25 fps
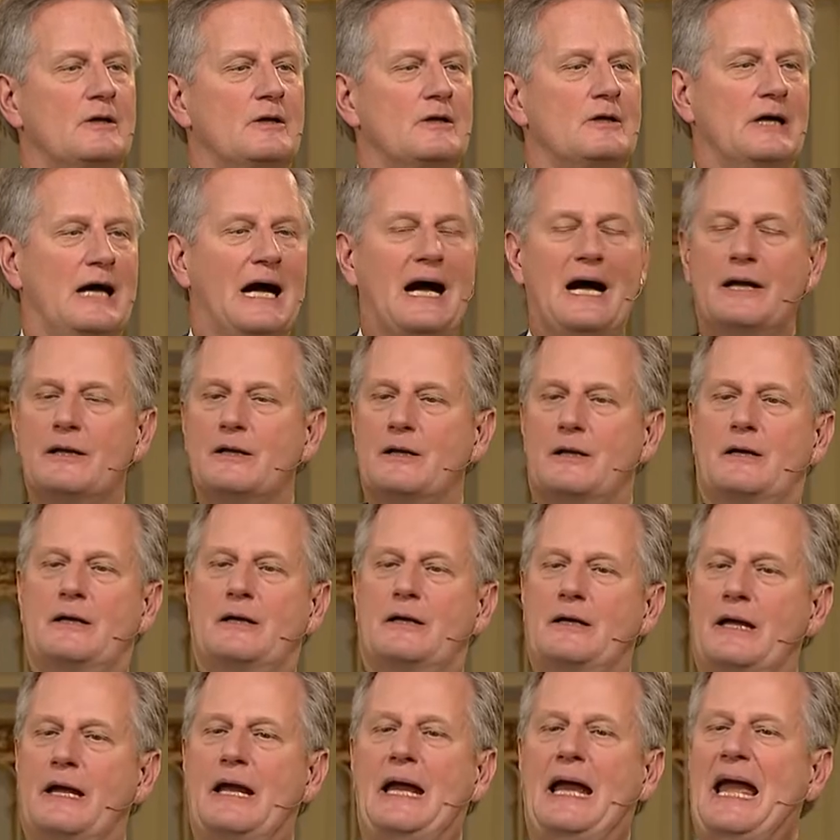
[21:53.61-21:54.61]
God
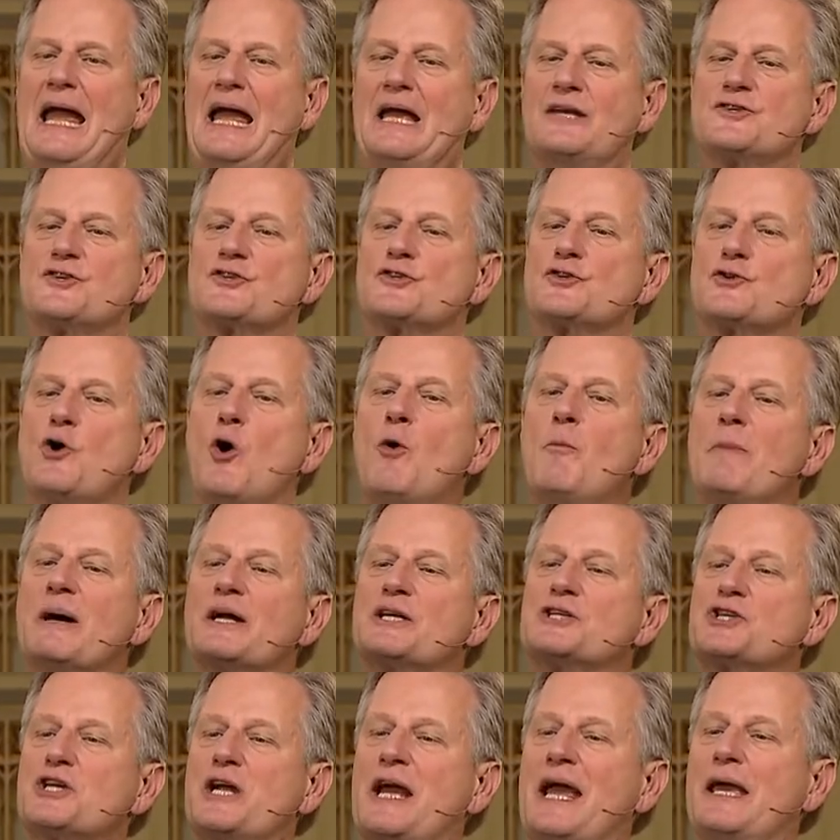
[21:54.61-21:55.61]
has so
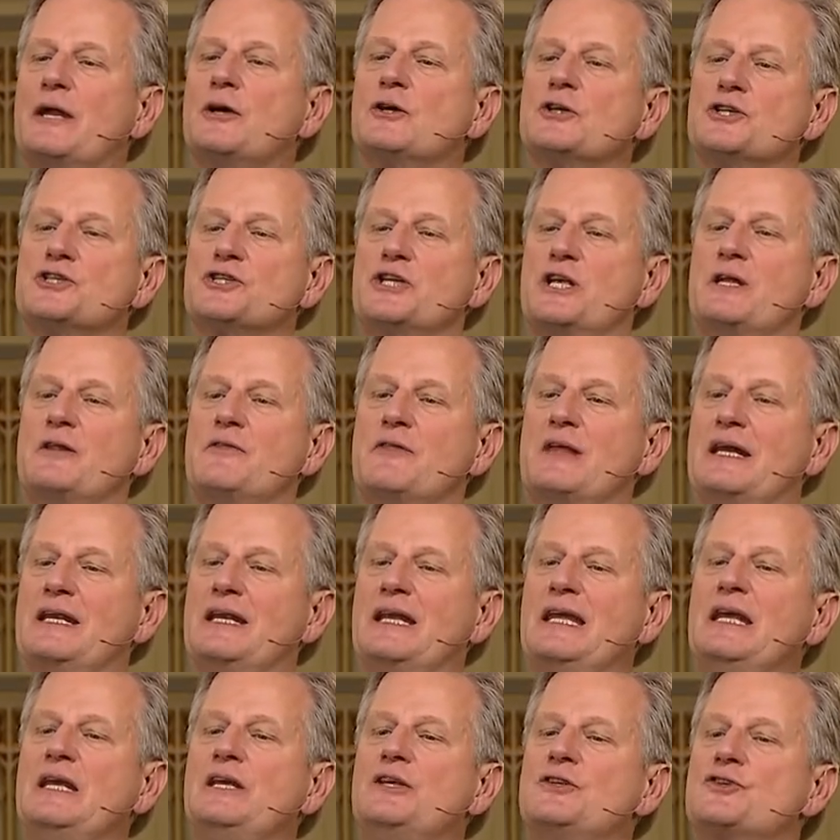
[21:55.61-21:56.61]
much energy that
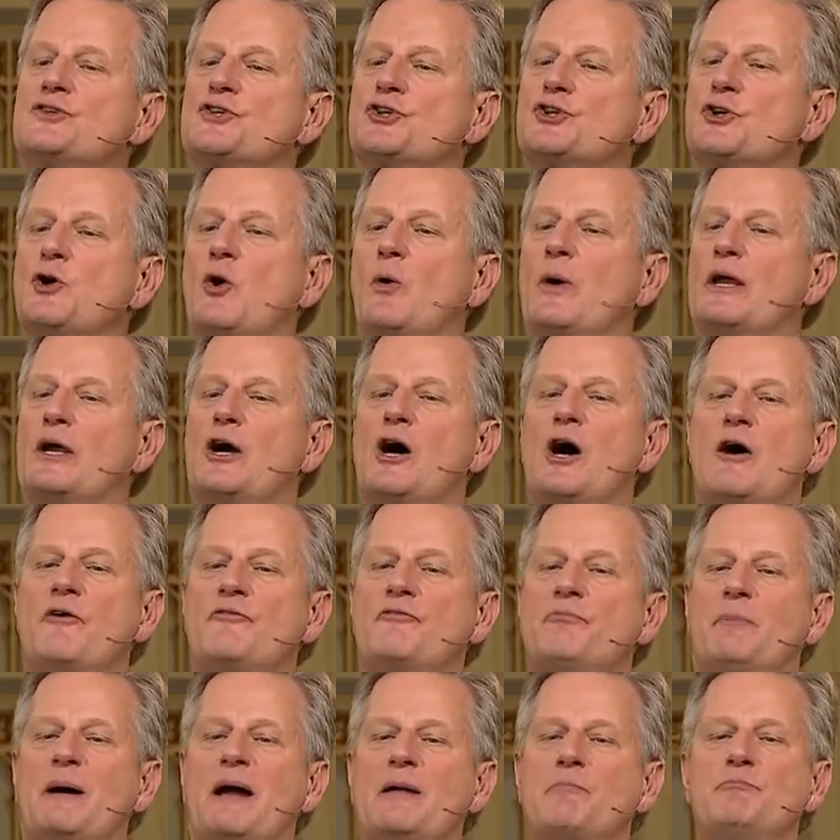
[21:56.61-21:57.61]
He's showing
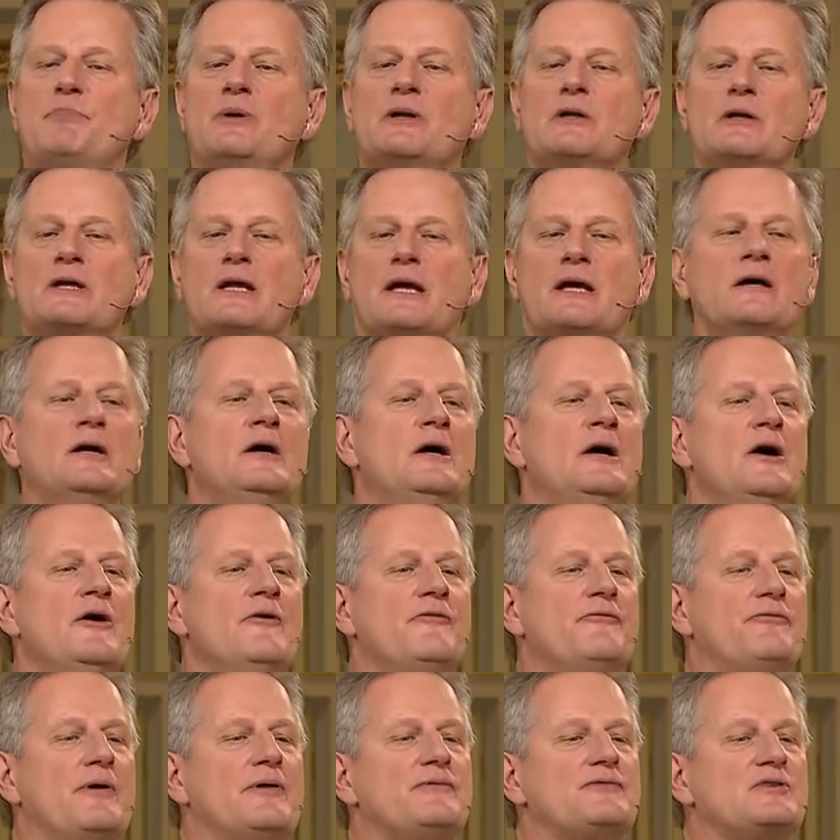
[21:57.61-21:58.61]
off by building
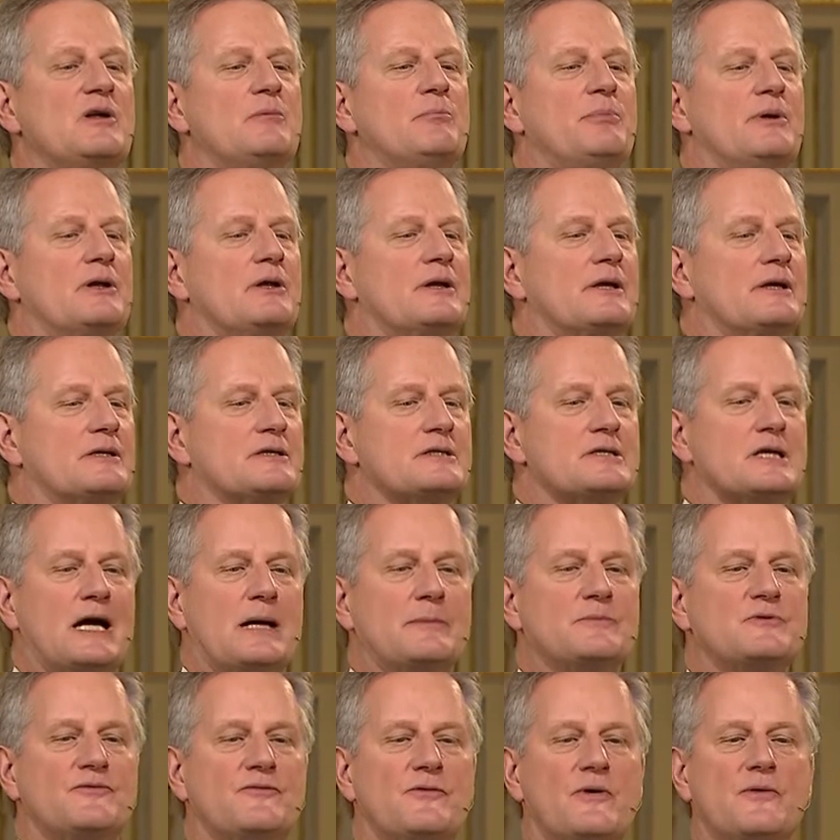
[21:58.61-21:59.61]
50 billion
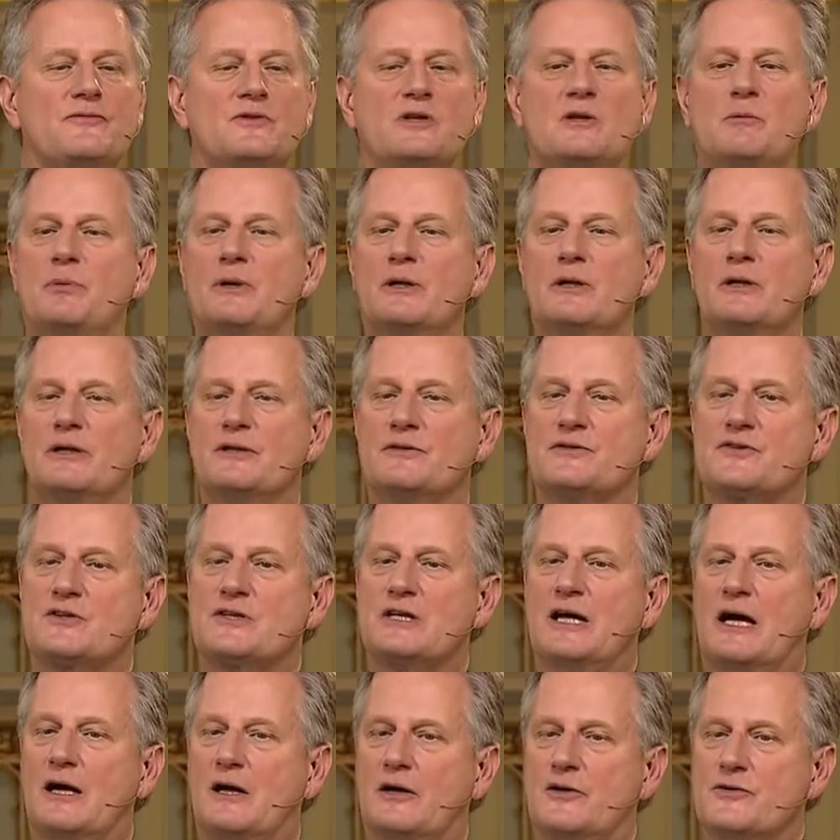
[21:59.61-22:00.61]
times 50 billion
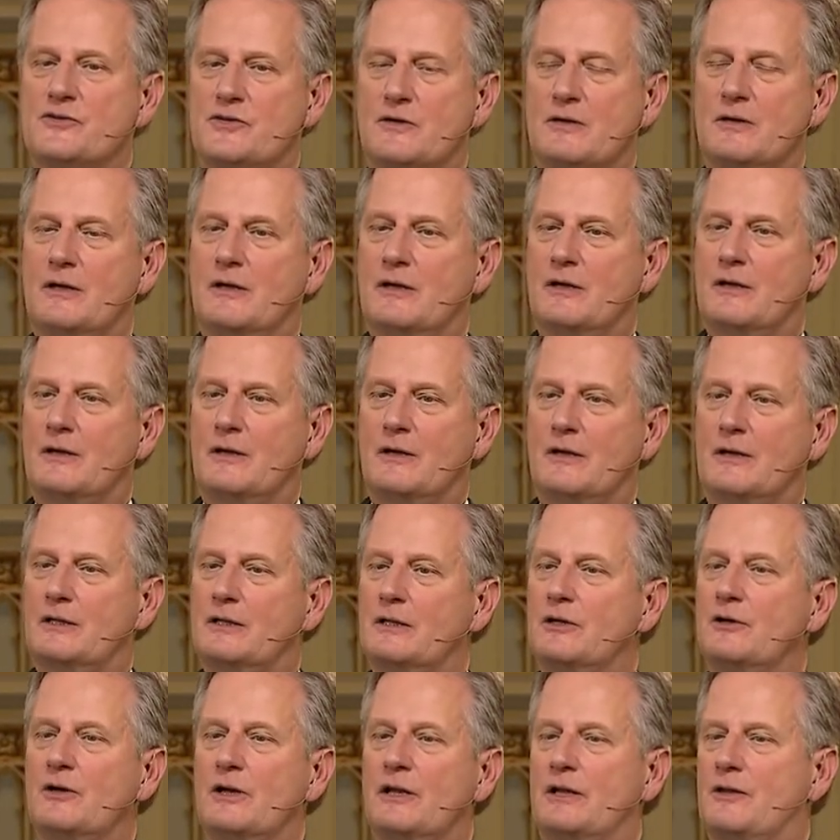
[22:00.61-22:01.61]
stars.
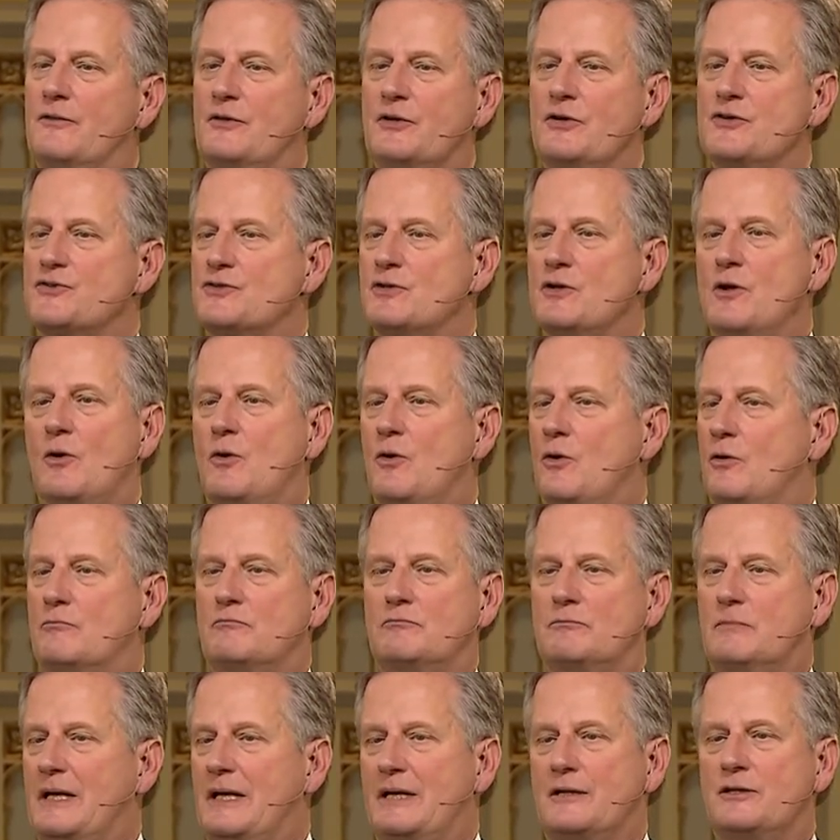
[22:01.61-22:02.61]
Clearly, there's no
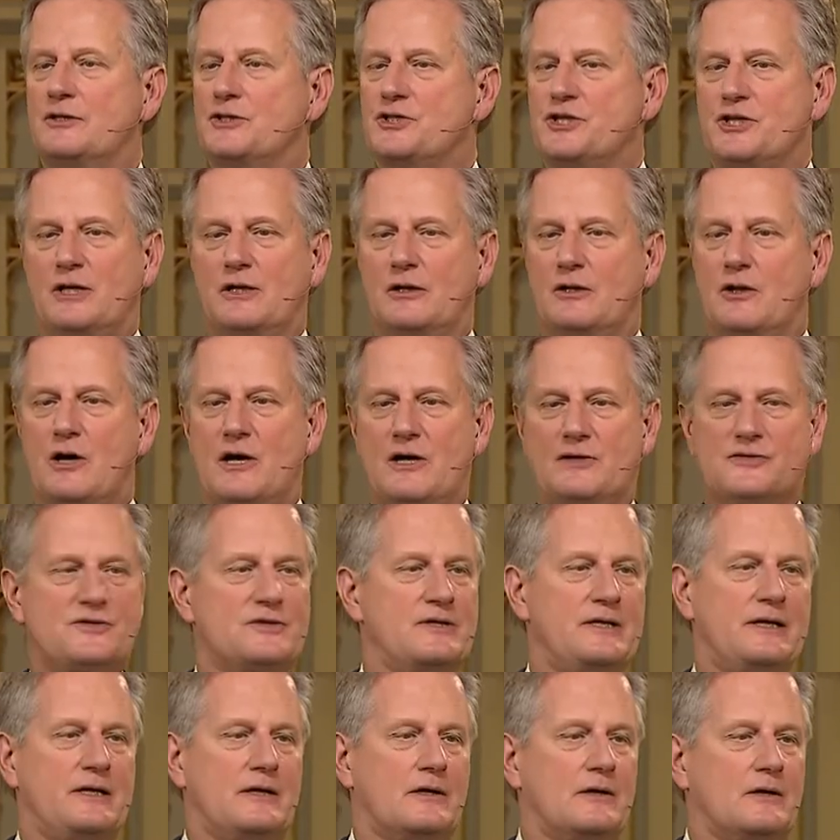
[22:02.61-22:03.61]
energy loss
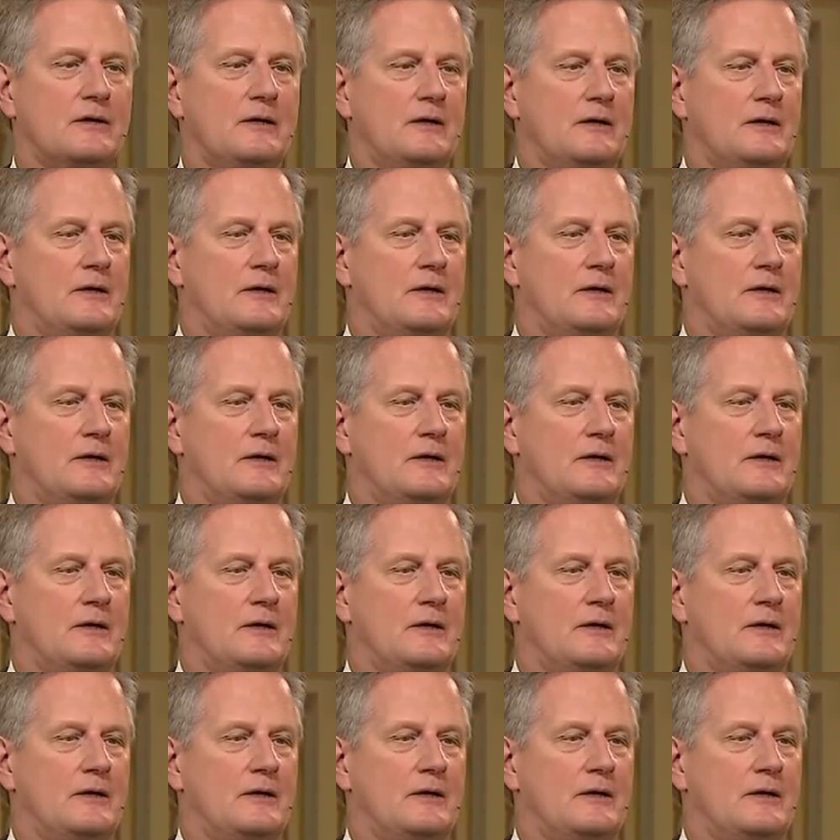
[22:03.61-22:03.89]
there,